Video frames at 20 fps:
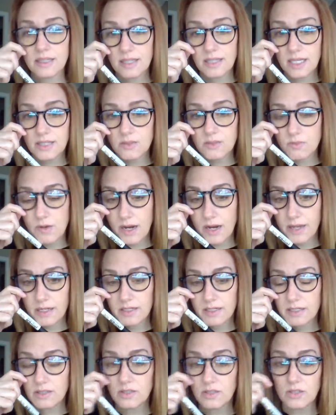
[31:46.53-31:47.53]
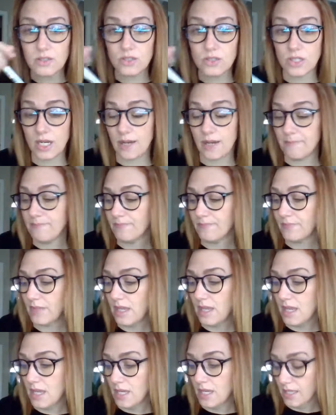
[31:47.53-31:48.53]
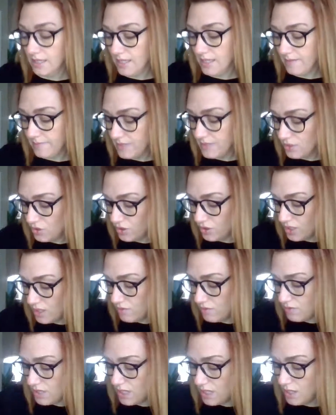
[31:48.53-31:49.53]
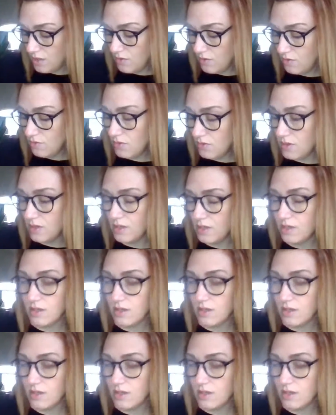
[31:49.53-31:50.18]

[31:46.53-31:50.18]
That's right. Good job. Let me show you.